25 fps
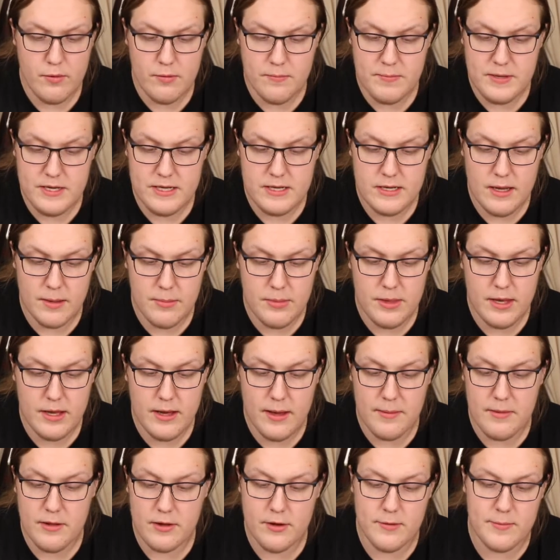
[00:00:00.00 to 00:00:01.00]
be
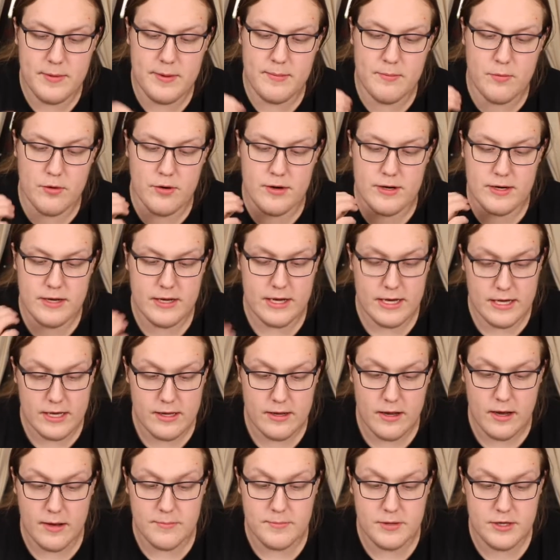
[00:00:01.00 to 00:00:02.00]
something a little bit more
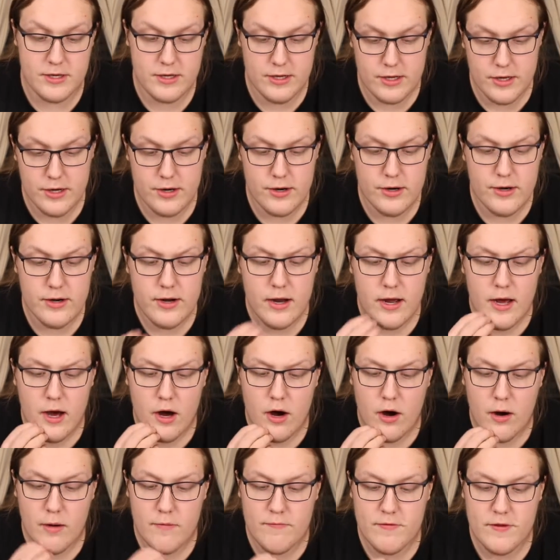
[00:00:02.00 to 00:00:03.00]
obscure.
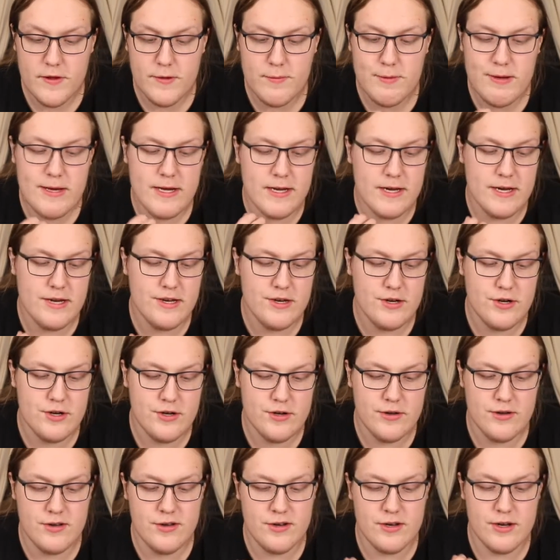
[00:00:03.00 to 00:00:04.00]
Hopefully we can
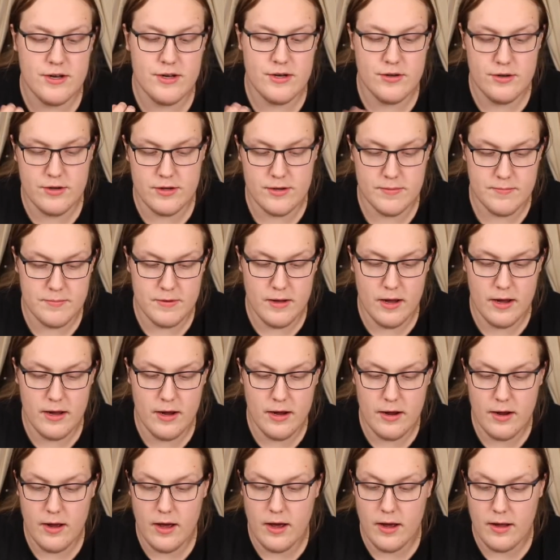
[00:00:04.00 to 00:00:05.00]
introduce you to
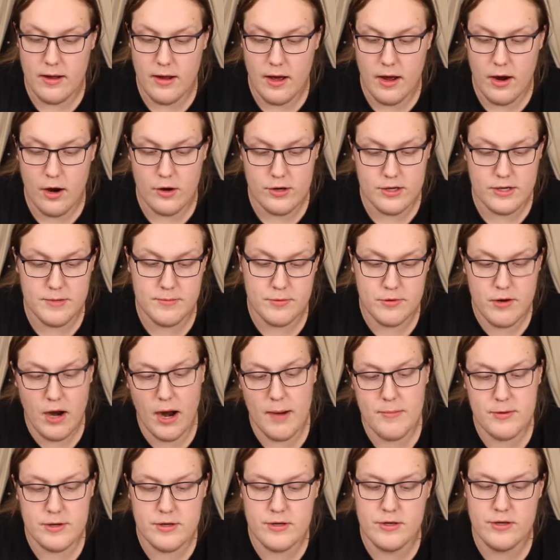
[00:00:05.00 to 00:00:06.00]
our
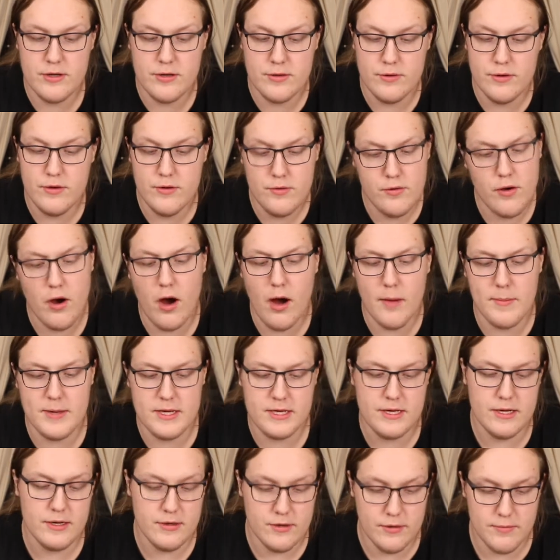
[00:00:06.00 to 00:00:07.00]
subscribers to new
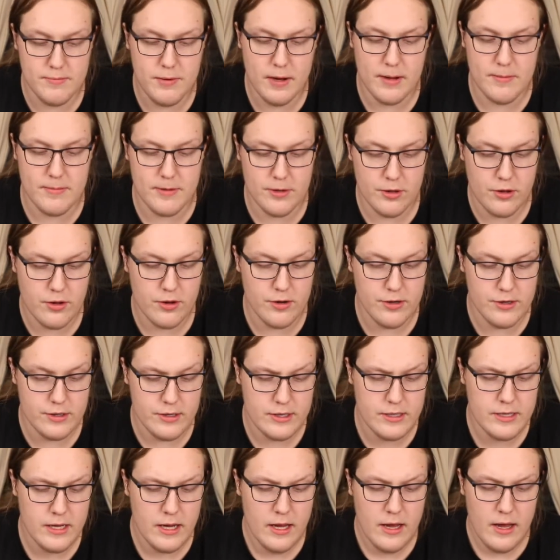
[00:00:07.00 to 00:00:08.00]
comics and new
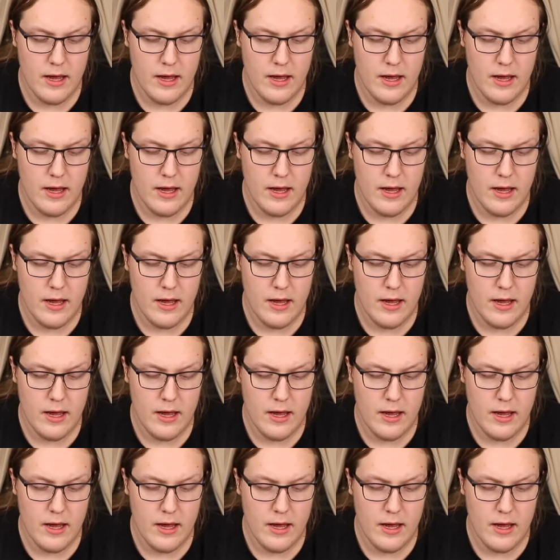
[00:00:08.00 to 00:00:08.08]
publishers.